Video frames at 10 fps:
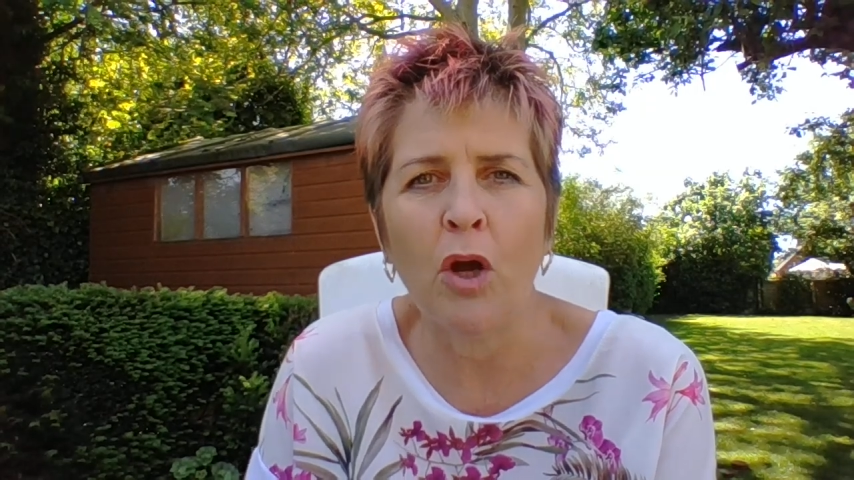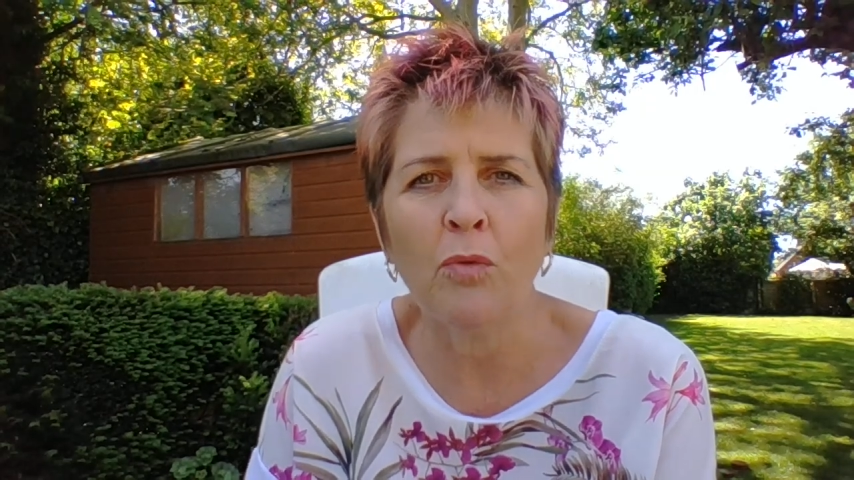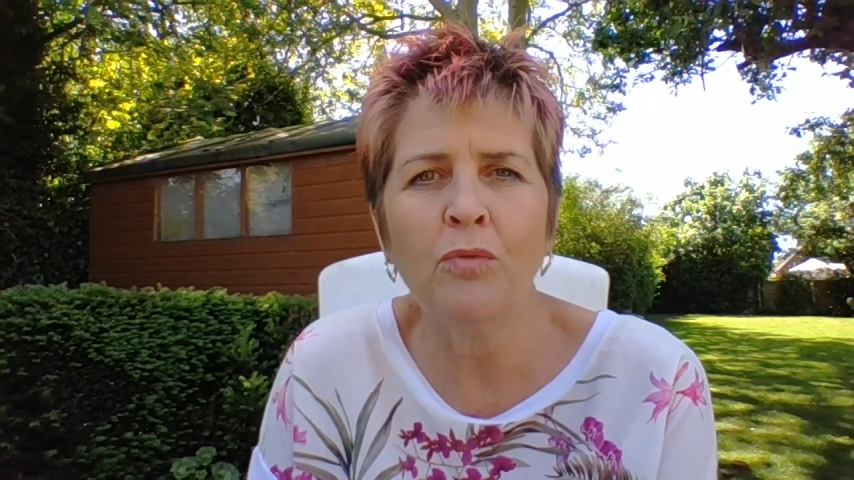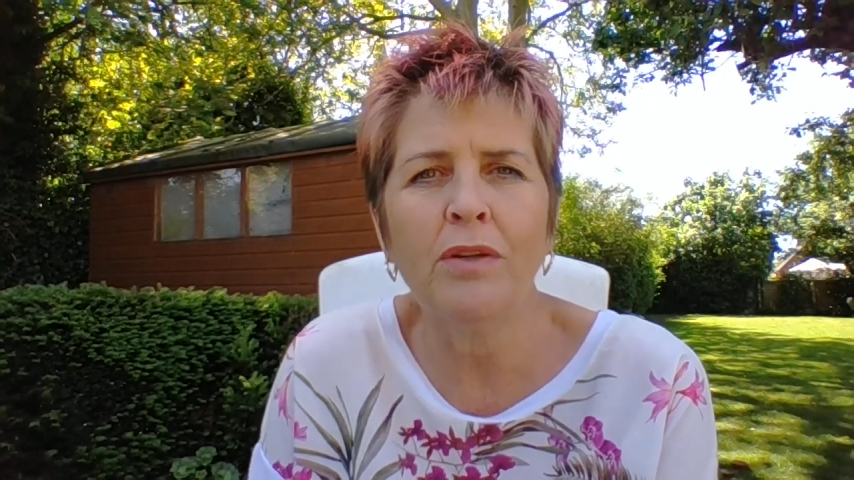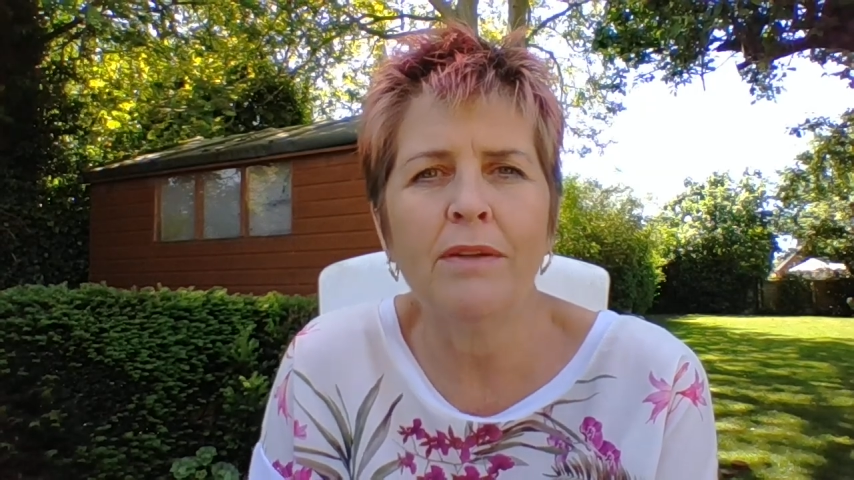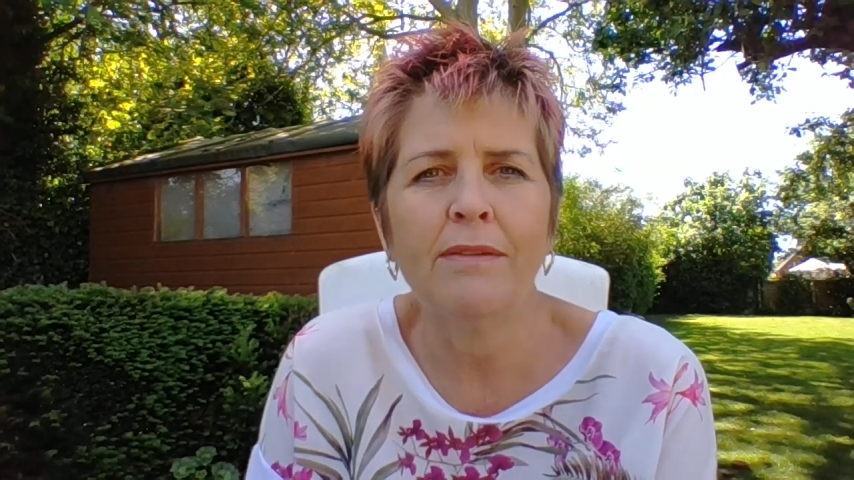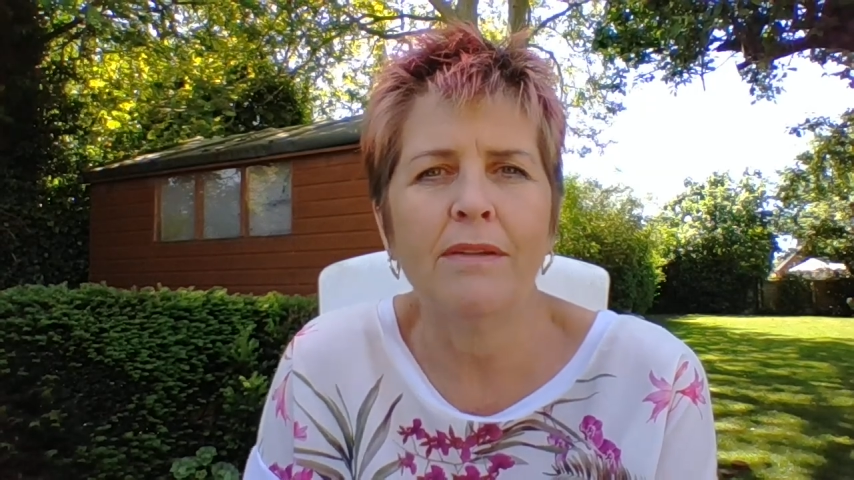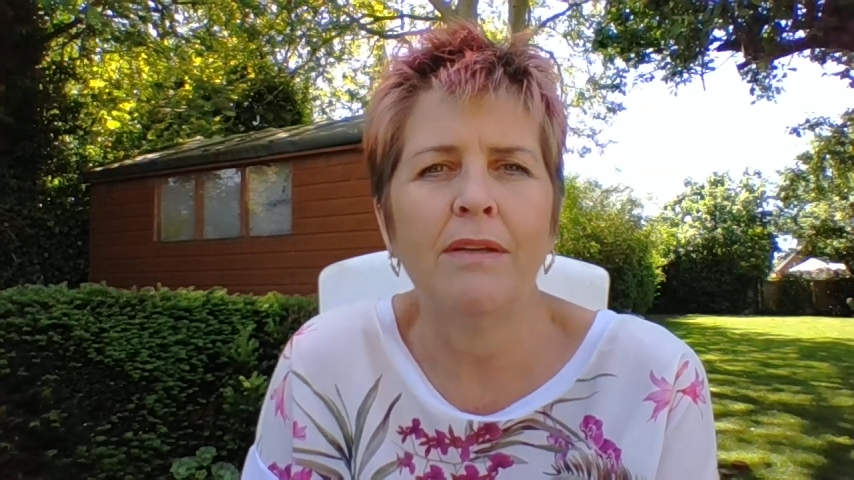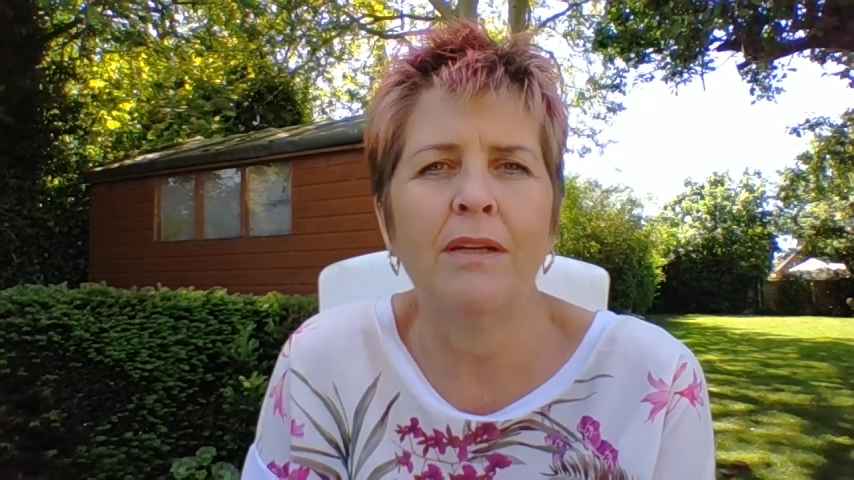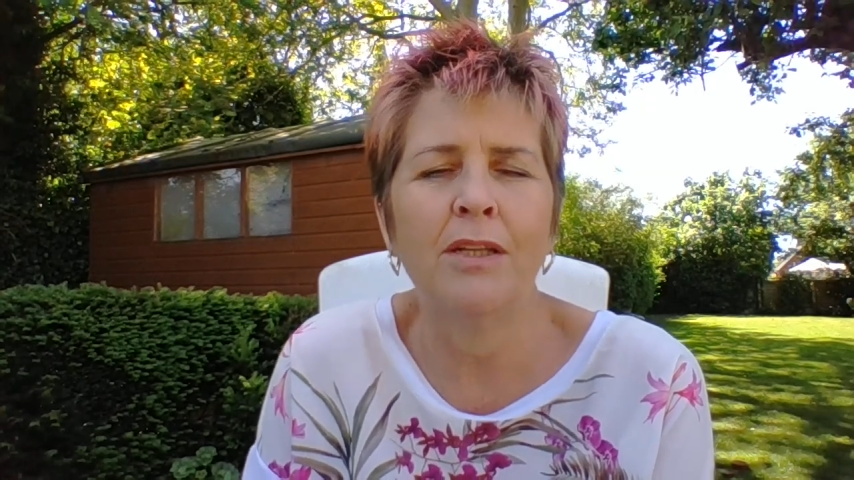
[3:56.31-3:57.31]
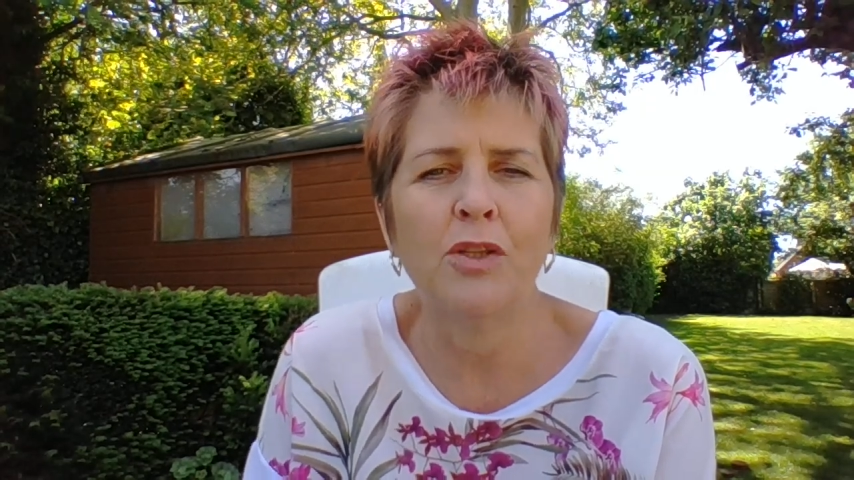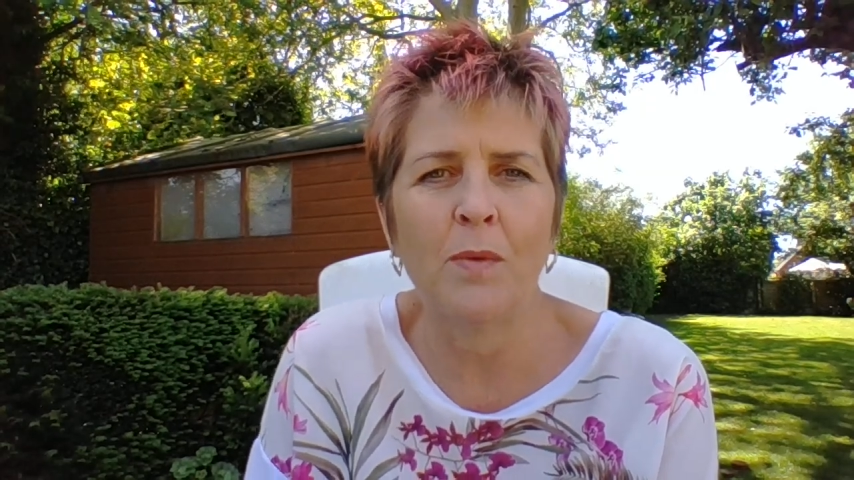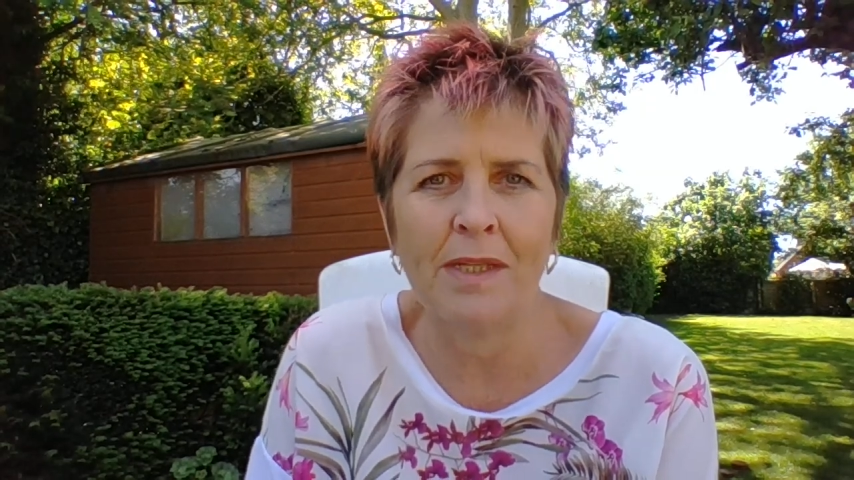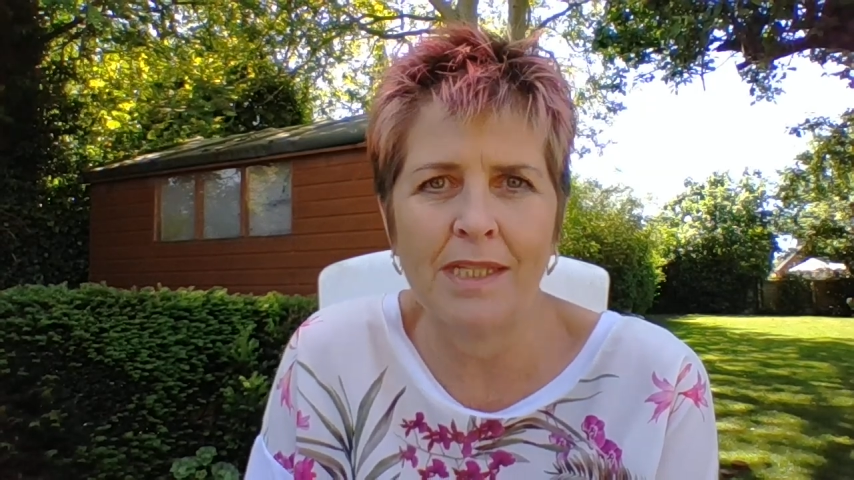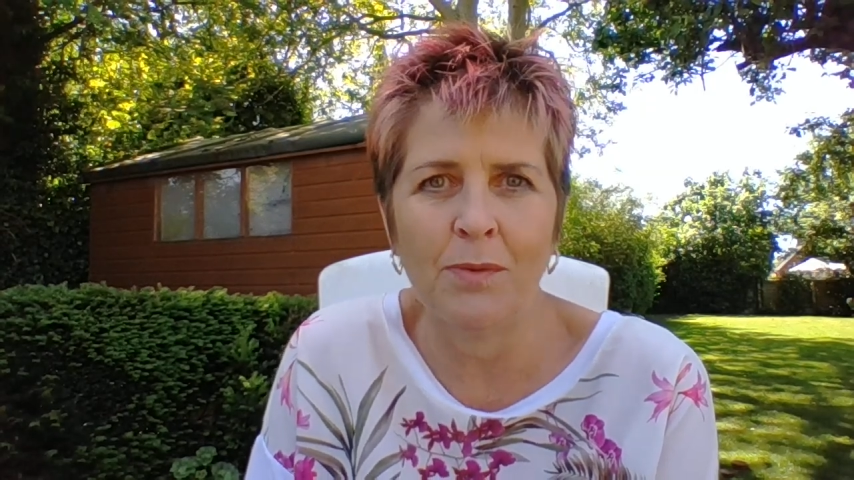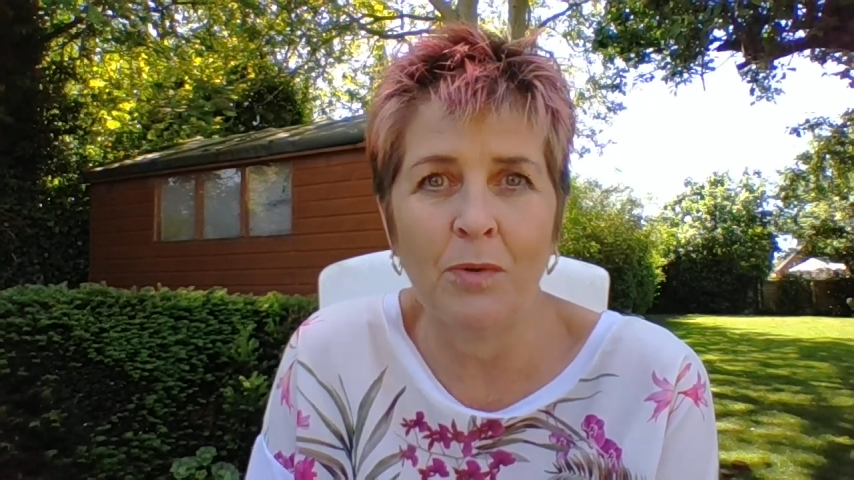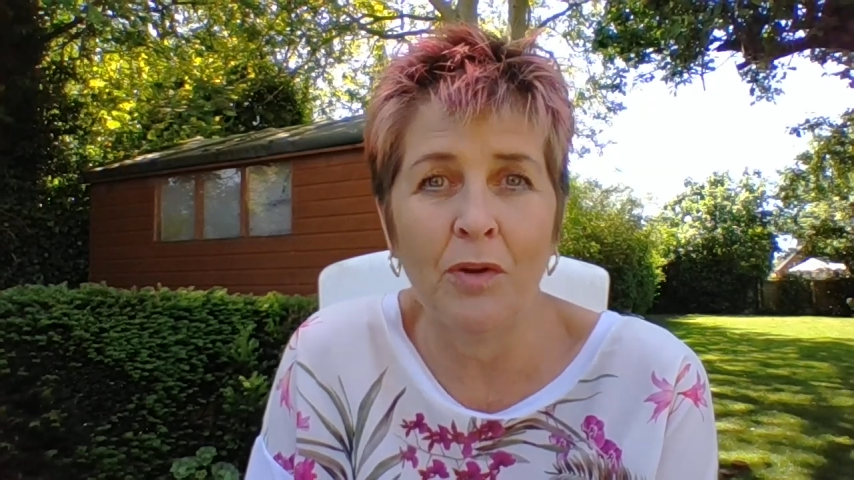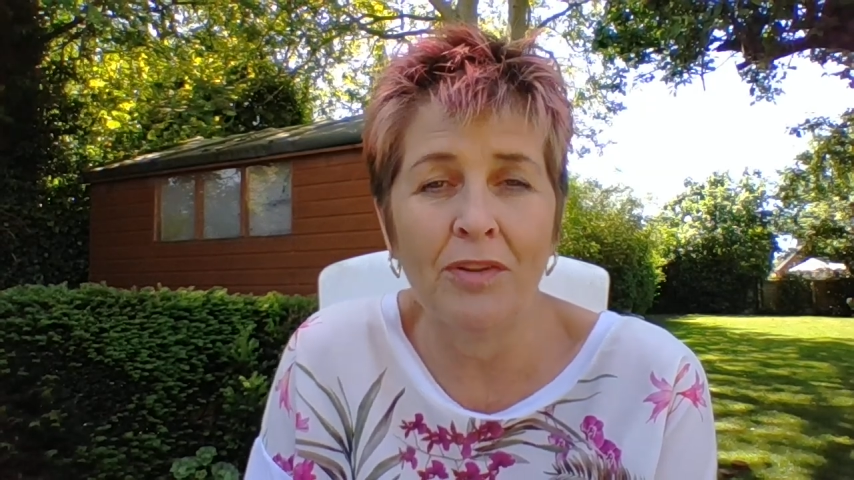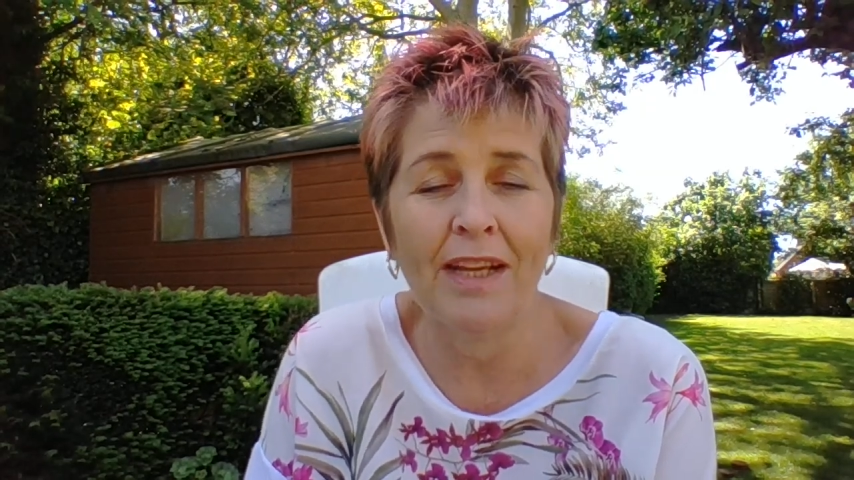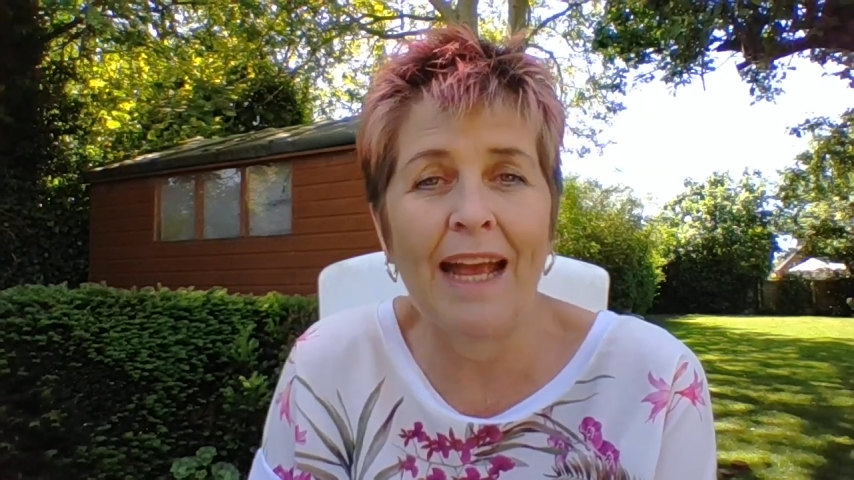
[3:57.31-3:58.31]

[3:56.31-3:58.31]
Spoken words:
own at 21,